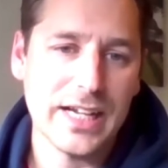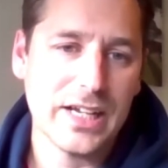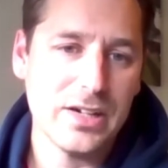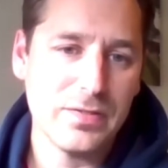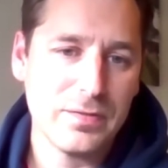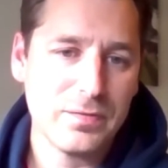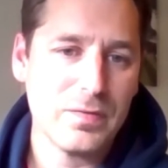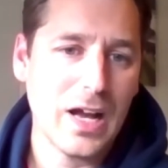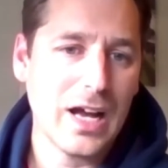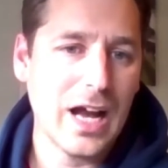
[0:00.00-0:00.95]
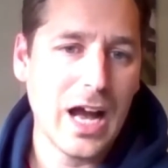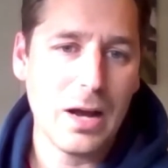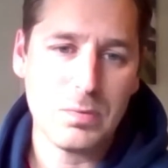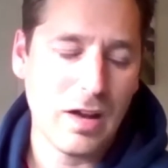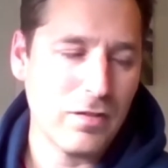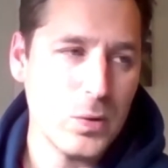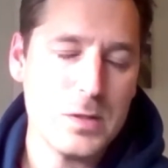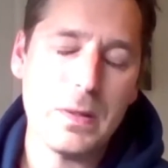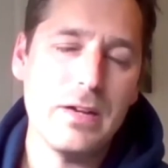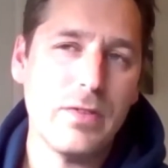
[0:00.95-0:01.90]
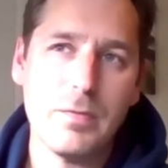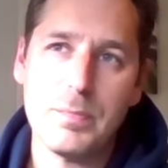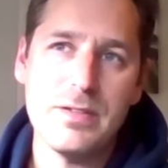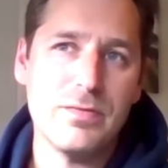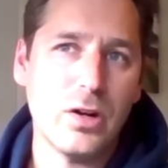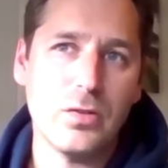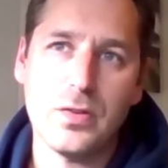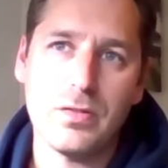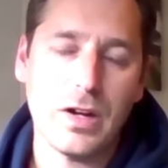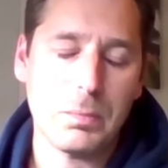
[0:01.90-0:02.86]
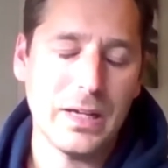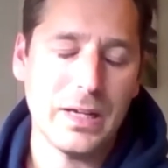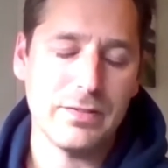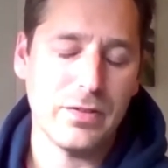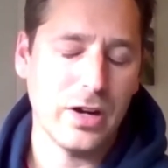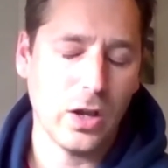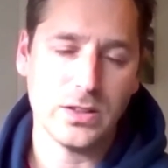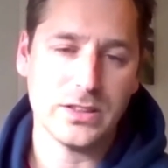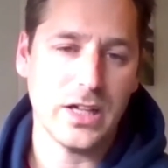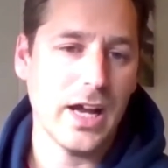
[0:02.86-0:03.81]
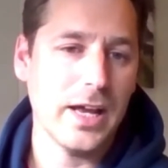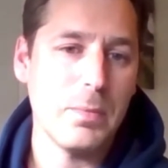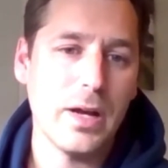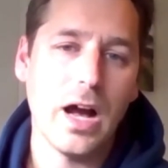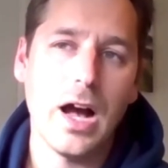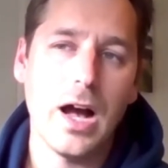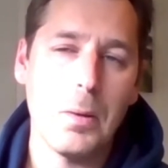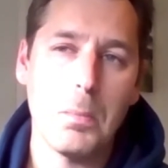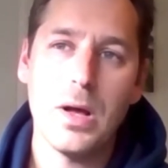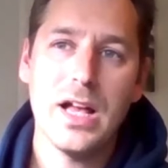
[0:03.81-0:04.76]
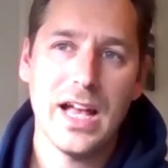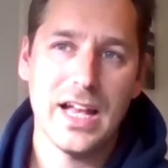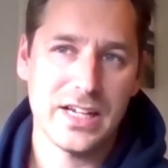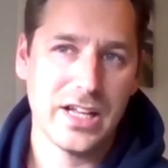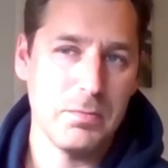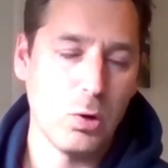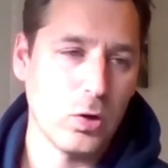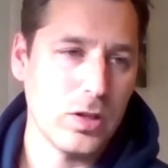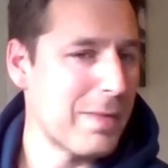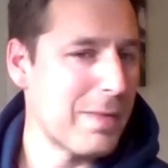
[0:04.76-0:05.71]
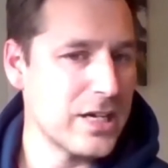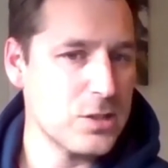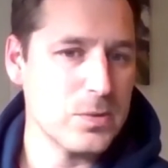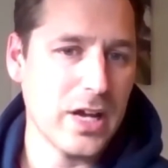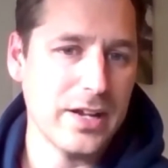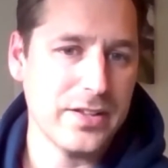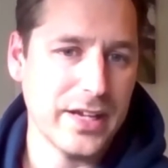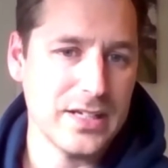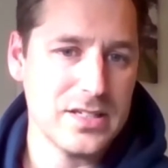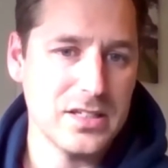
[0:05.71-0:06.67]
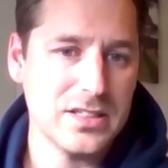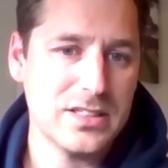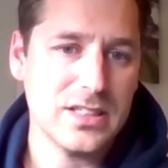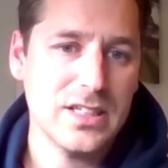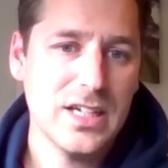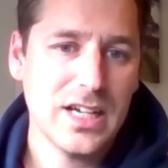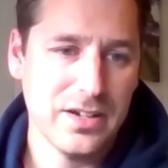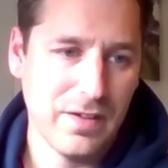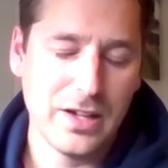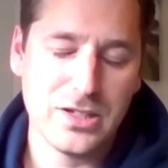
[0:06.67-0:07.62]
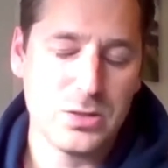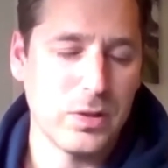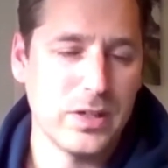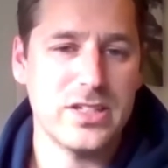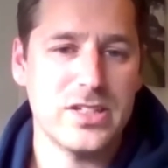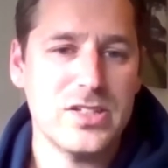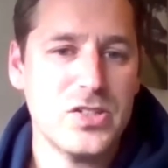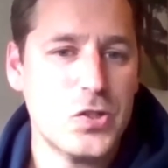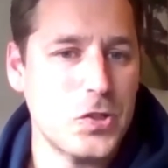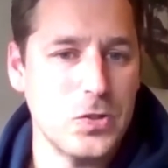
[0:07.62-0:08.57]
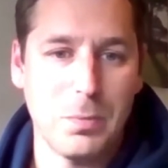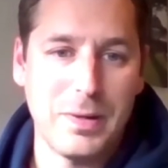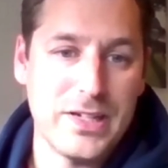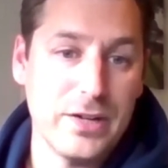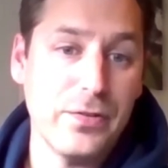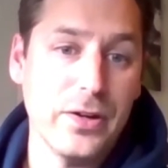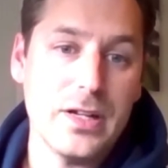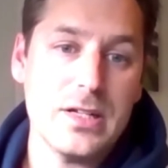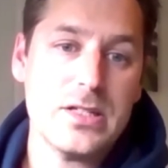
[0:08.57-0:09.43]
Kind of, I've been involved for rugby league for a long time, and kind of more on the management side of things, and kind of I just wanted to do something different.